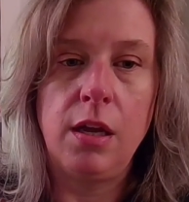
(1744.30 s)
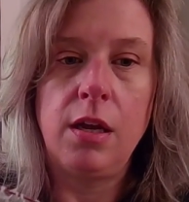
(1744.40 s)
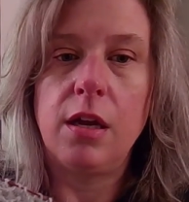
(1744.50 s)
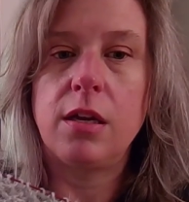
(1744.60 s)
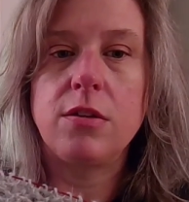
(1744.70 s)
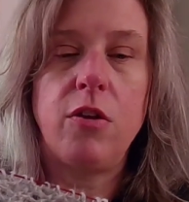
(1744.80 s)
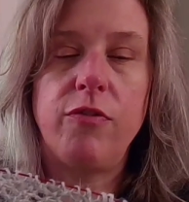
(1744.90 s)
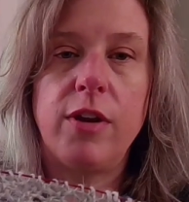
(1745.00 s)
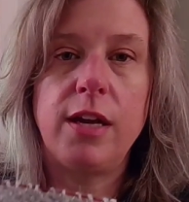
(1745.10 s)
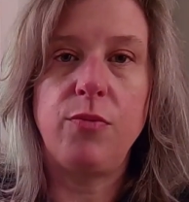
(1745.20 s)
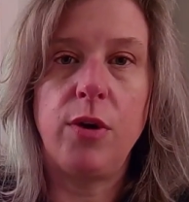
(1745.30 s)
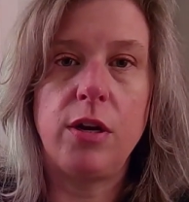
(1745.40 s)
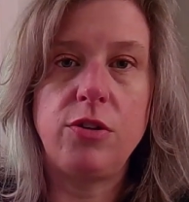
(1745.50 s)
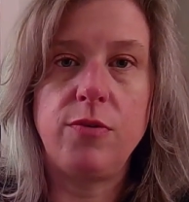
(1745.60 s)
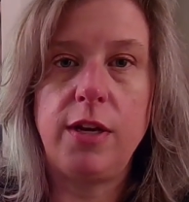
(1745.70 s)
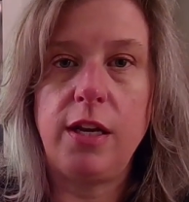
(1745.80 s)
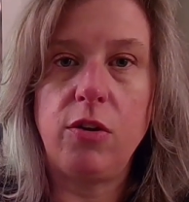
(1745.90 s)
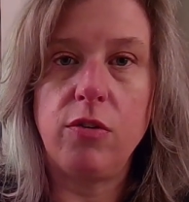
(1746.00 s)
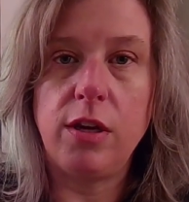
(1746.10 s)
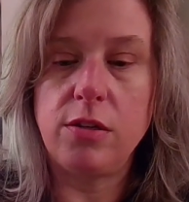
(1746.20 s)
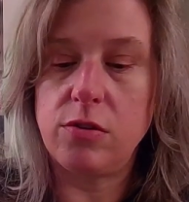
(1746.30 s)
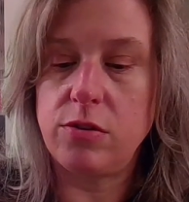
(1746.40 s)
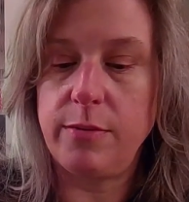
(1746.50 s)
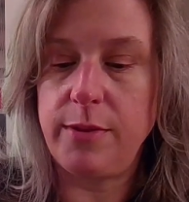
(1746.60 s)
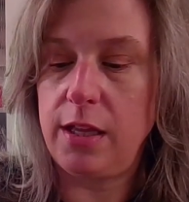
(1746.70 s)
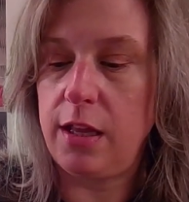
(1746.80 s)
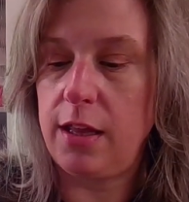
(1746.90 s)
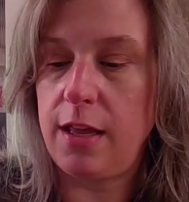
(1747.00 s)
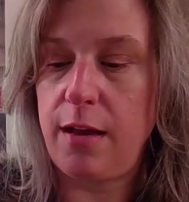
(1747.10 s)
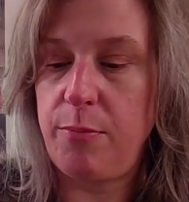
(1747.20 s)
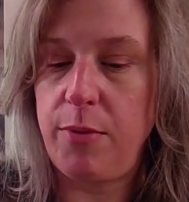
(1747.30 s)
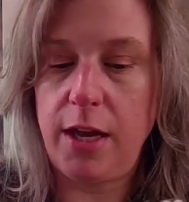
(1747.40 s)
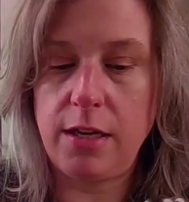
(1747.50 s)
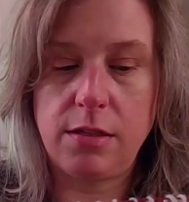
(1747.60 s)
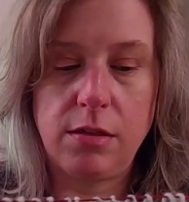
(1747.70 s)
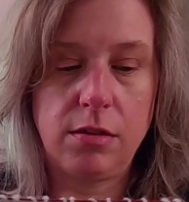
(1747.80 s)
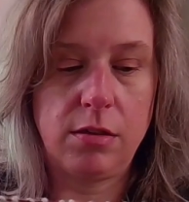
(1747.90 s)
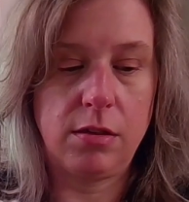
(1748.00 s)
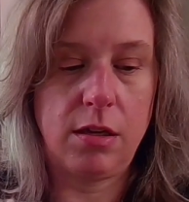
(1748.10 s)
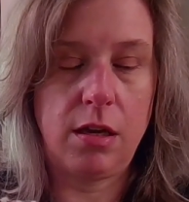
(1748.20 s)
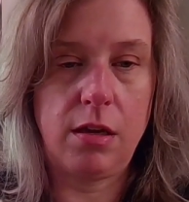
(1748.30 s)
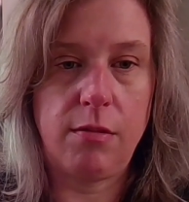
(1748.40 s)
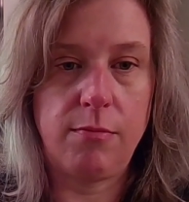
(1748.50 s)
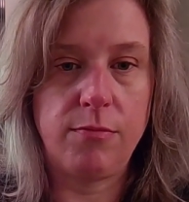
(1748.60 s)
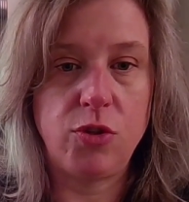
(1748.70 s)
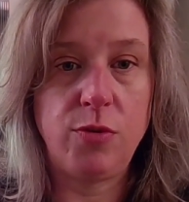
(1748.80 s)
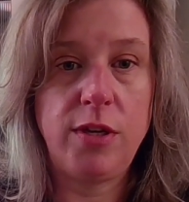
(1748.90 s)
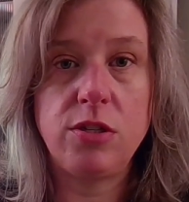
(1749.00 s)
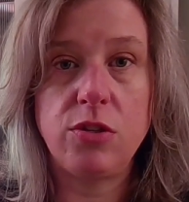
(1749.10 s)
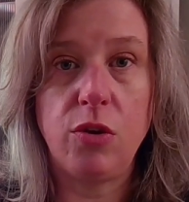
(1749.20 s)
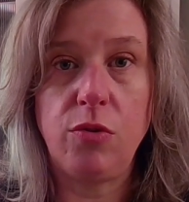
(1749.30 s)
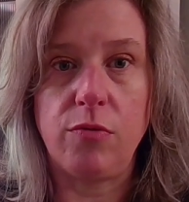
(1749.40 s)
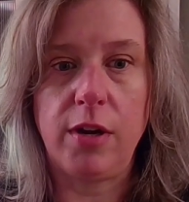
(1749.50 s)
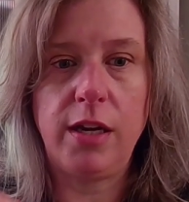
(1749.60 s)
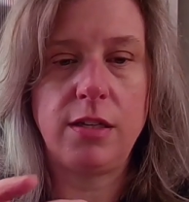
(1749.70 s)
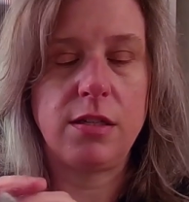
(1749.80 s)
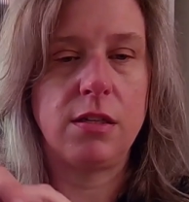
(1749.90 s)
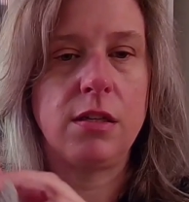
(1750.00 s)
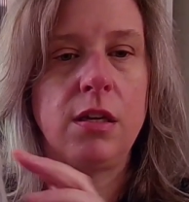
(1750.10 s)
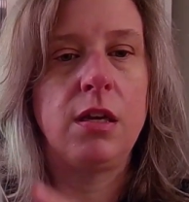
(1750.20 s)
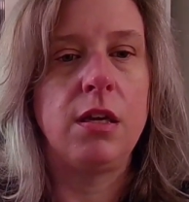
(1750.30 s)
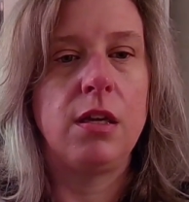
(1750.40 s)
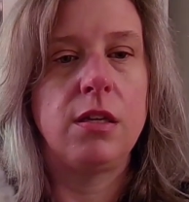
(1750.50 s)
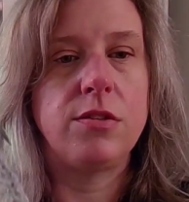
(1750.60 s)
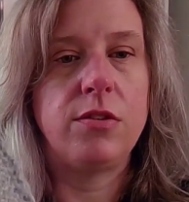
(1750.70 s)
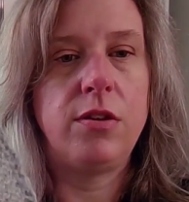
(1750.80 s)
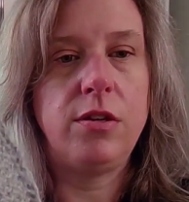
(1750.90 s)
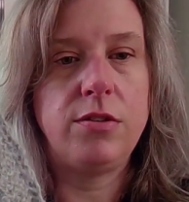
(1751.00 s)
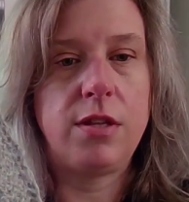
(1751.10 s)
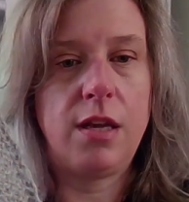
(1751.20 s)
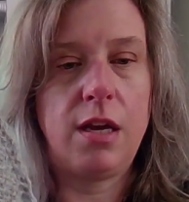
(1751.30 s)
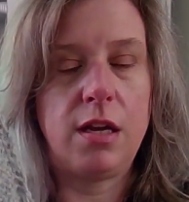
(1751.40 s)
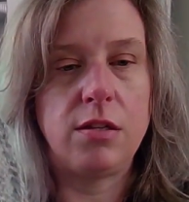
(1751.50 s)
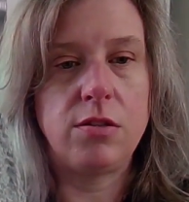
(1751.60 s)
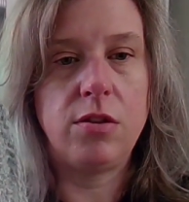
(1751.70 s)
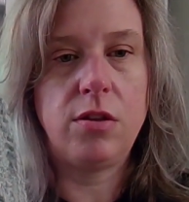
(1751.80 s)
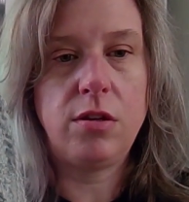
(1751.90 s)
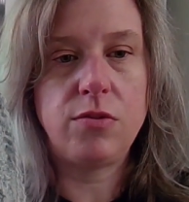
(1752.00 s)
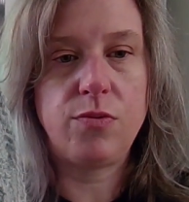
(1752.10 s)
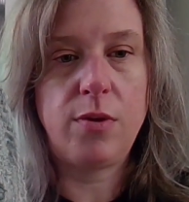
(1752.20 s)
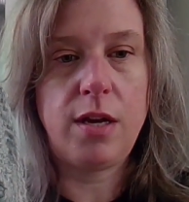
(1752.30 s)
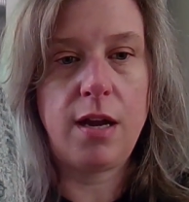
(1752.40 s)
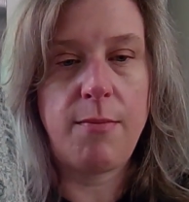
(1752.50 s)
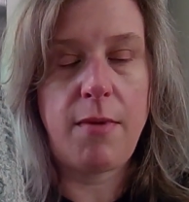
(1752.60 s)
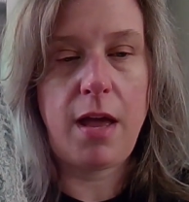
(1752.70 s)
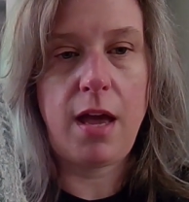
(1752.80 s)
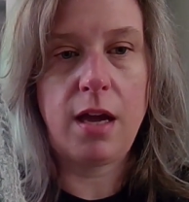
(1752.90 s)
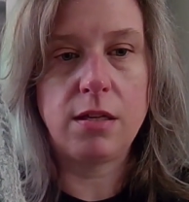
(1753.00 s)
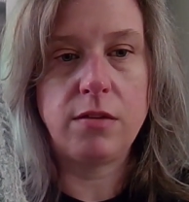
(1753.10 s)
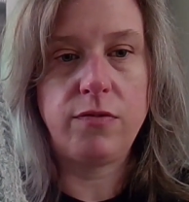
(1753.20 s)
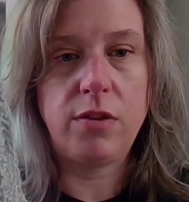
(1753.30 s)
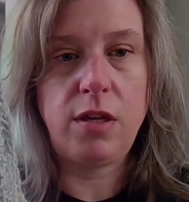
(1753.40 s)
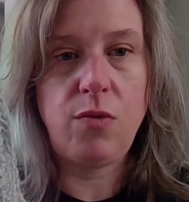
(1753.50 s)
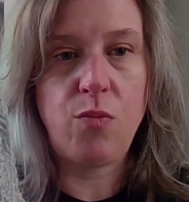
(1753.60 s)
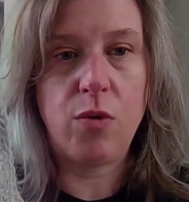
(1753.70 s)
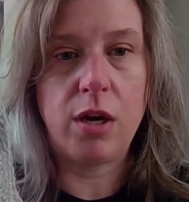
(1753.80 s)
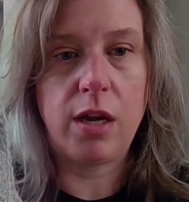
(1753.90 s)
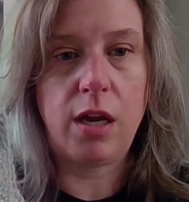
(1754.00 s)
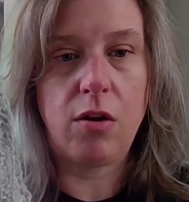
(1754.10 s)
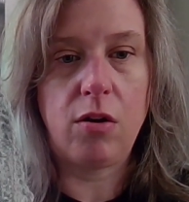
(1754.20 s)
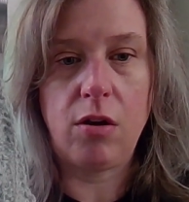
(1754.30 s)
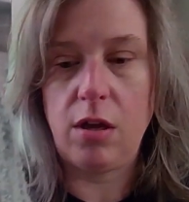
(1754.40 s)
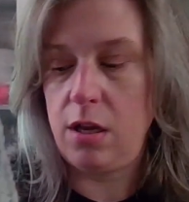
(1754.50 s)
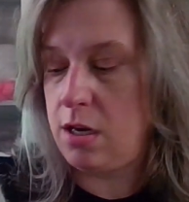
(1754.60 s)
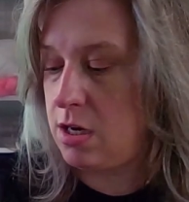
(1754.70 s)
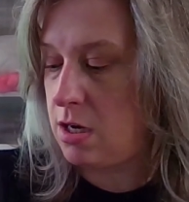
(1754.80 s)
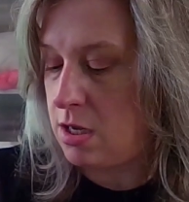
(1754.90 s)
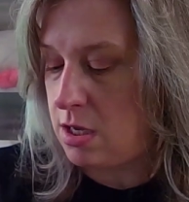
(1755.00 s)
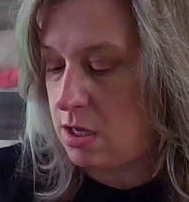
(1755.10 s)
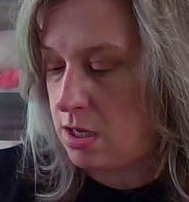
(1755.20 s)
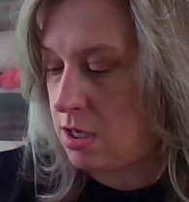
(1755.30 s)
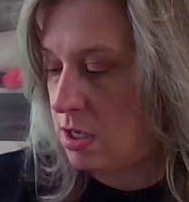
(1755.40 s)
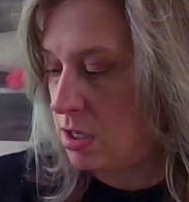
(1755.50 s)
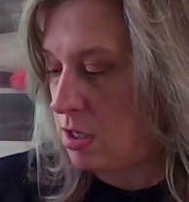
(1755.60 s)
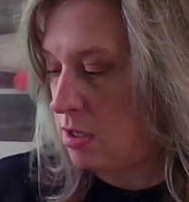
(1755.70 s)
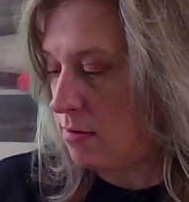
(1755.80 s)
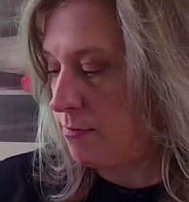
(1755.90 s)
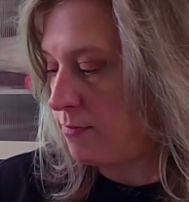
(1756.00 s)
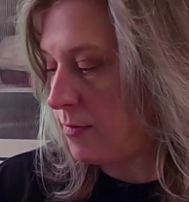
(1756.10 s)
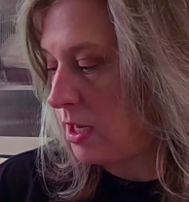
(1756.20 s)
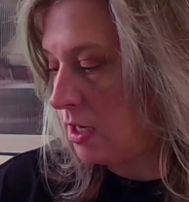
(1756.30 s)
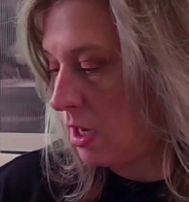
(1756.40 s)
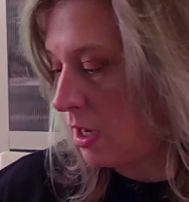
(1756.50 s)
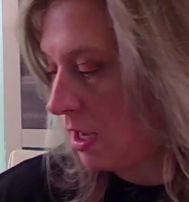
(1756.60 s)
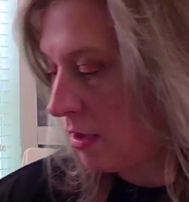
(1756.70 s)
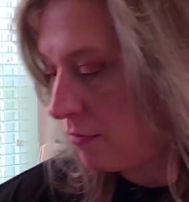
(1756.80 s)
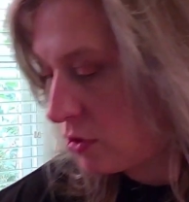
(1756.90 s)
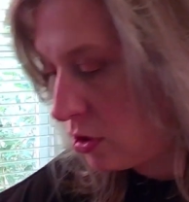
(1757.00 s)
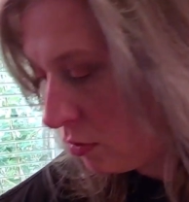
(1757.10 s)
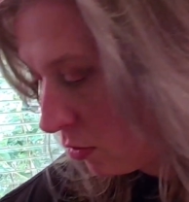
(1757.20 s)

because I'll forget where to do an increase or something like that. But to each his own, right? So there's that. So that's what I'm actively working on. And yeah, I have two